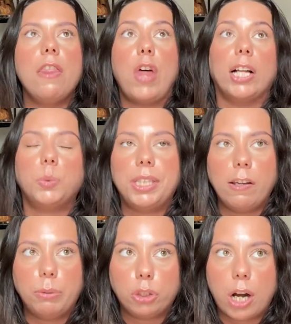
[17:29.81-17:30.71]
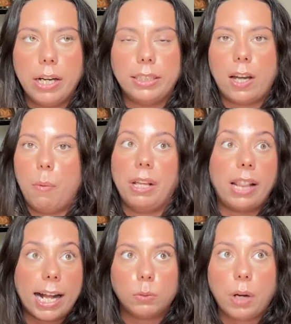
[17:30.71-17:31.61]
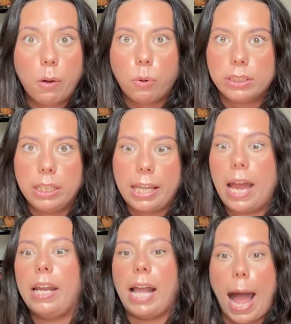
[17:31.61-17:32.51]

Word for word: that's what they've been trying to tell me that's what i wasn't getting